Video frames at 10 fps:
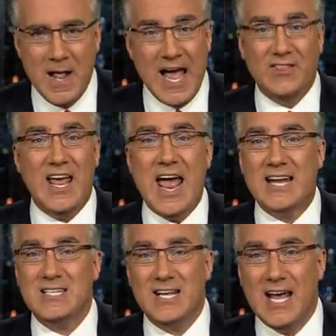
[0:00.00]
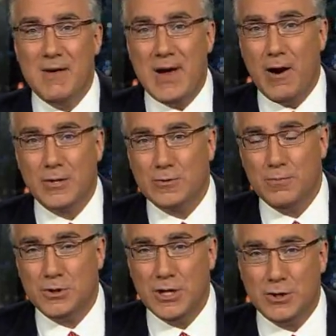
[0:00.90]
and the anti-gay marriage group
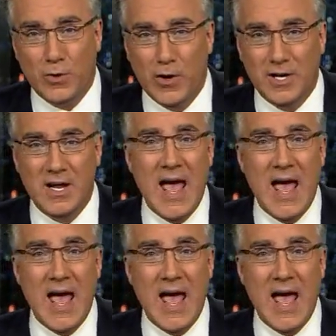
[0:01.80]
she joined,